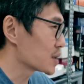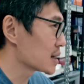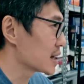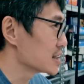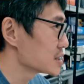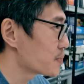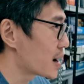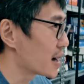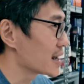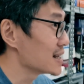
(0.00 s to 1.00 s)
like this
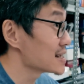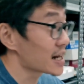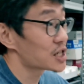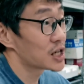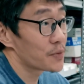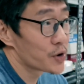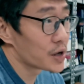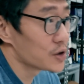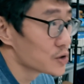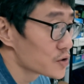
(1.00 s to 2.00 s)
Pi is actually pretty
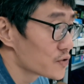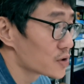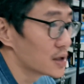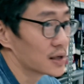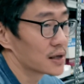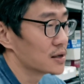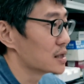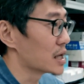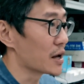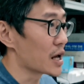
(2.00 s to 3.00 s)
useful.
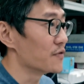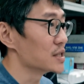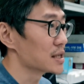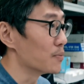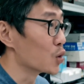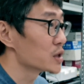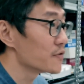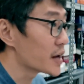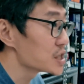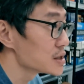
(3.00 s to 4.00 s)
If it's a
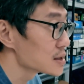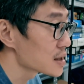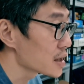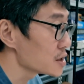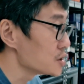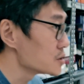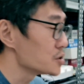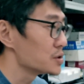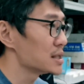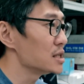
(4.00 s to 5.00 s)
motivational thing,
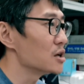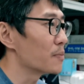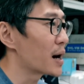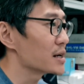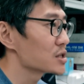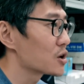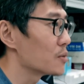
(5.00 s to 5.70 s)
you see your Pi score